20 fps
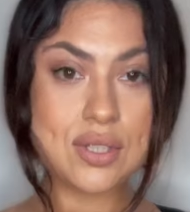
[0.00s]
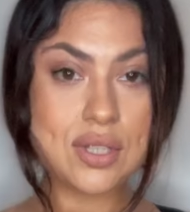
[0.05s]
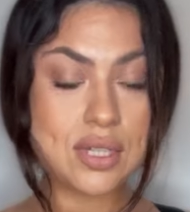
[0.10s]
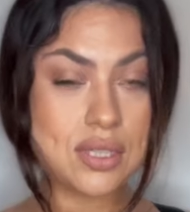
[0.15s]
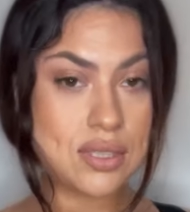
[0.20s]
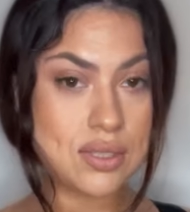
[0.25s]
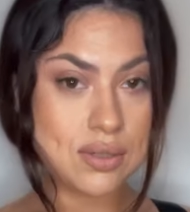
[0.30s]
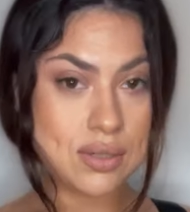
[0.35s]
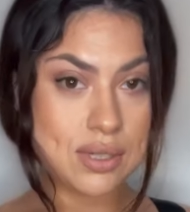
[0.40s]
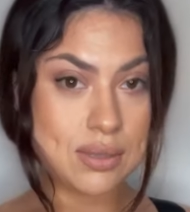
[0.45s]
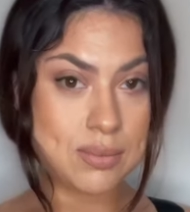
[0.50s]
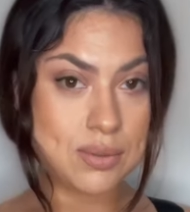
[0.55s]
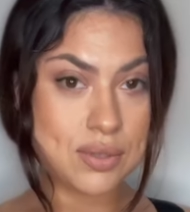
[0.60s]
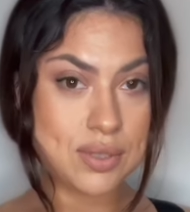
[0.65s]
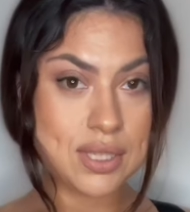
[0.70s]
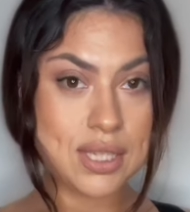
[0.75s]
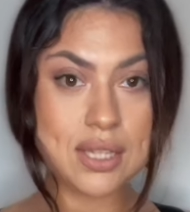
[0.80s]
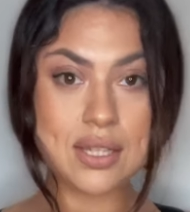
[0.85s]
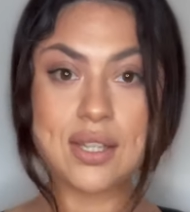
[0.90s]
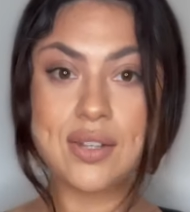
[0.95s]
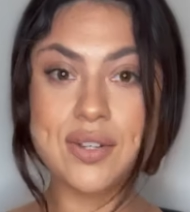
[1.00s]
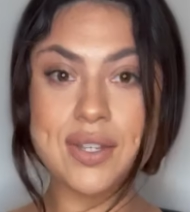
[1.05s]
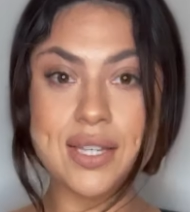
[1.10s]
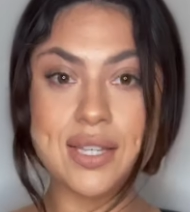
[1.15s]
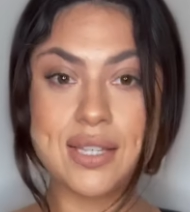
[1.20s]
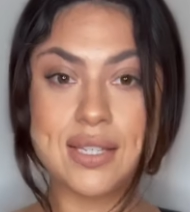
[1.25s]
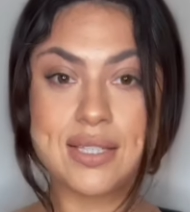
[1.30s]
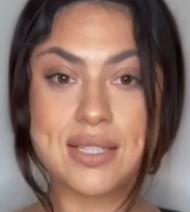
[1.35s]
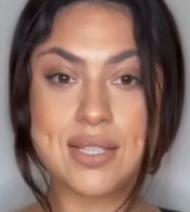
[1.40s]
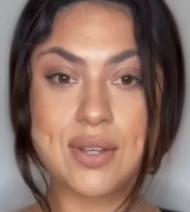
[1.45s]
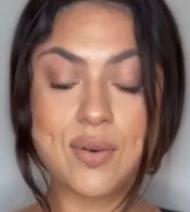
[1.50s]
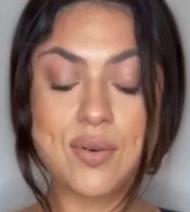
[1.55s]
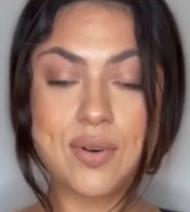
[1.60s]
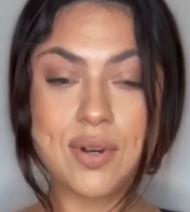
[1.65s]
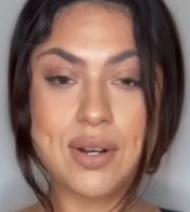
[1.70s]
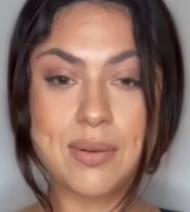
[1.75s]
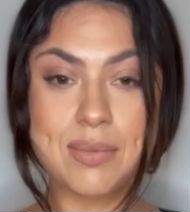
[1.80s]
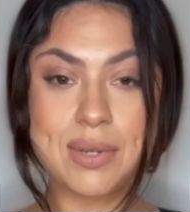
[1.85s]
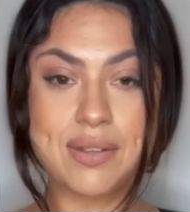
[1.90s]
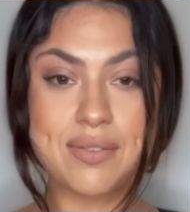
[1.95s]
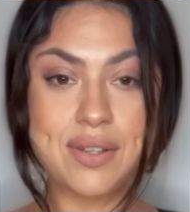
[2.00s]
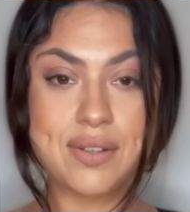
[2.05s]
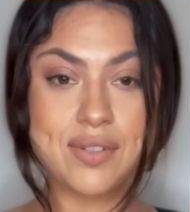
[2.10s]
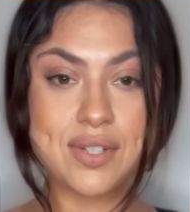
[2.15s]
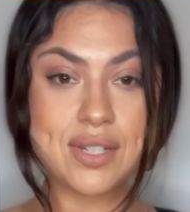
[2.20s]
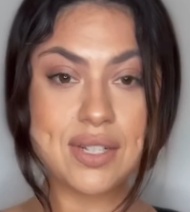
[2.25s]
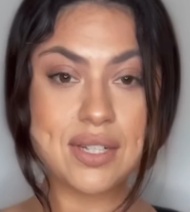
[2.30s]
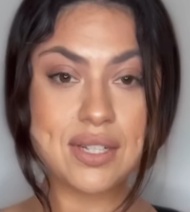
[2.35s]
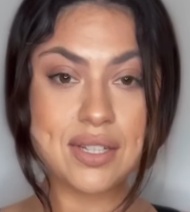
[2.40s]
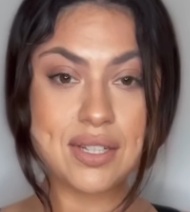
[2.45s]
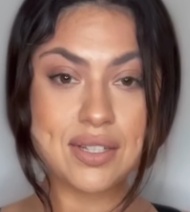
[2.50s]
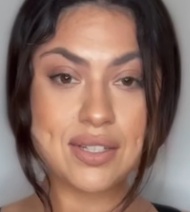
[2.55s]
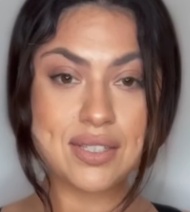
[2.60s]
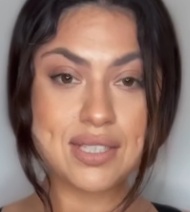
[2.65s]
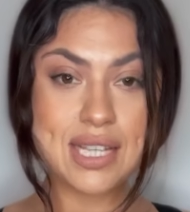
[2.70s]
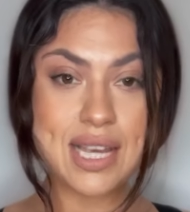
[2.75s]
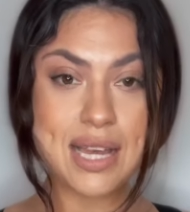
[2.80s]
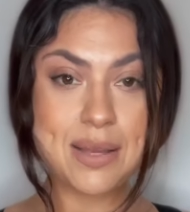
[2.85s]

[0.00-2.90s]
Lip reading: adorable. Yellow is one of my favorite colors.